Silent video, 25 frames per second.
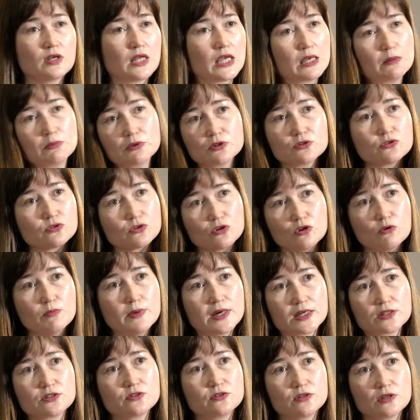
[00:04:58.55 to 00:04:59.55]
able to go
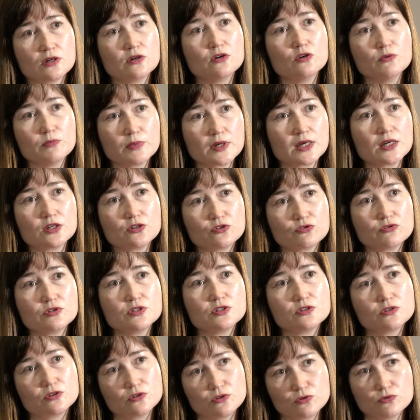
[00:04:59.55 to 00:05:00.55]
back to their home countries
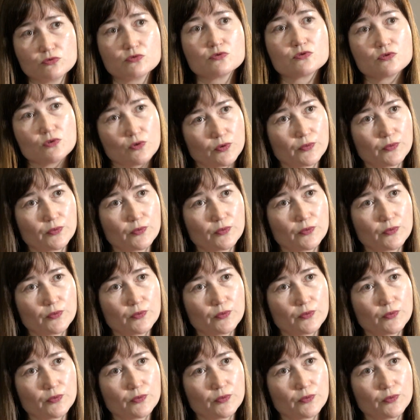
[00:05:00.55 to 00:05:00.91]
to do so.